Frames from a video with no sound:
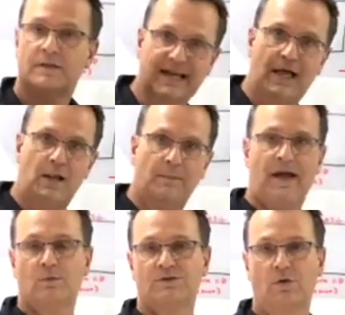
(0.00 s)
The
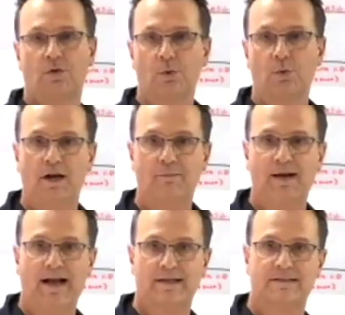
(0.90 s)
Taliban was on the run in
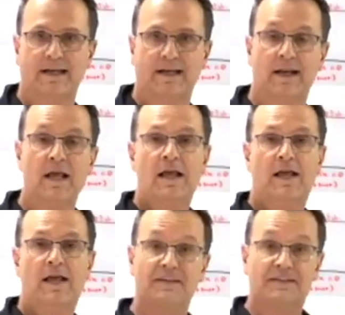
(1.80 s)
Pakistan.
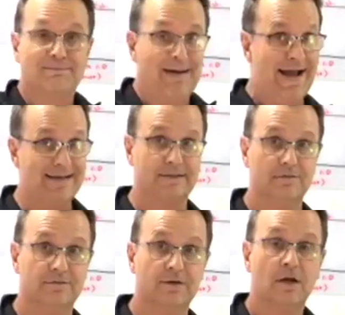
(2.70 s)
And then this
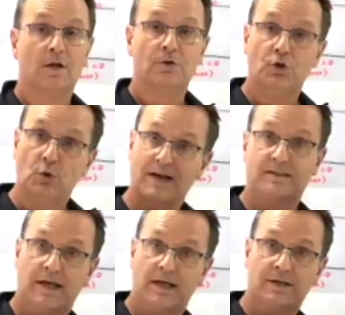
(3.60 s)
massive
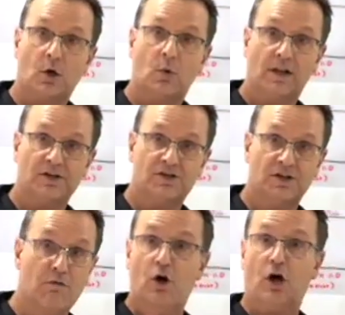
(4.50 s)
U.S. led
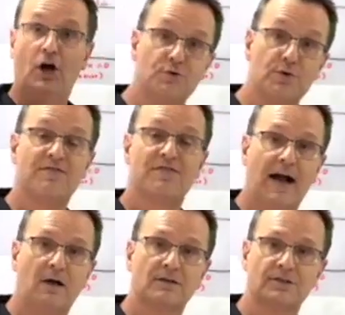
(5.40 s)
coalition. Over
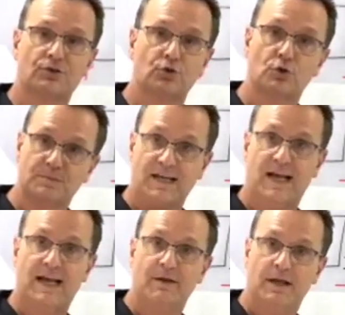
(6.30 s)
100,000 troops
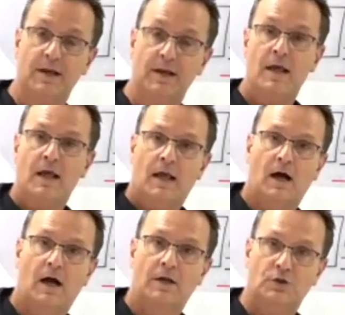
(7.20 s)
came in,
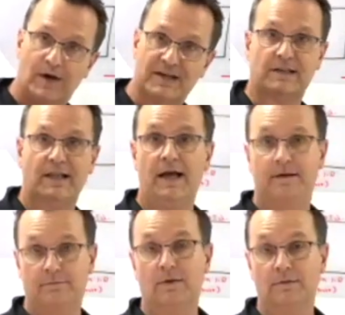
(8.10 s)
uh, U.S.
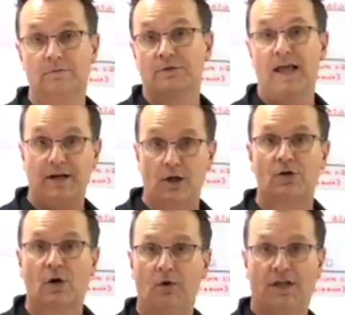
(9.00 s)
led
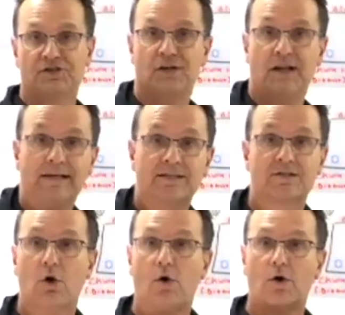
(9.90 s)
NATO coalition, and
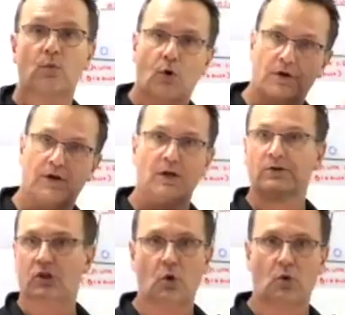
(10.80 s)
started
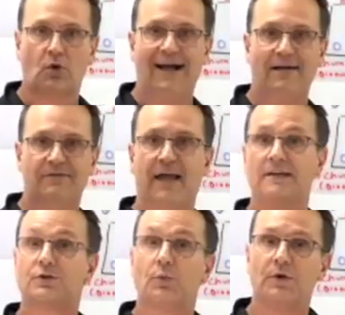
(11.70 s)
working with local
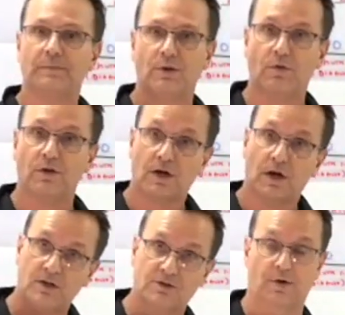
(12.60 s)
Afghans to rebuild the
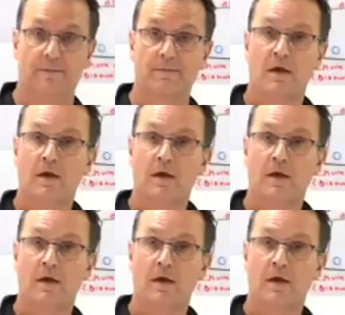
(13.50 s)
country.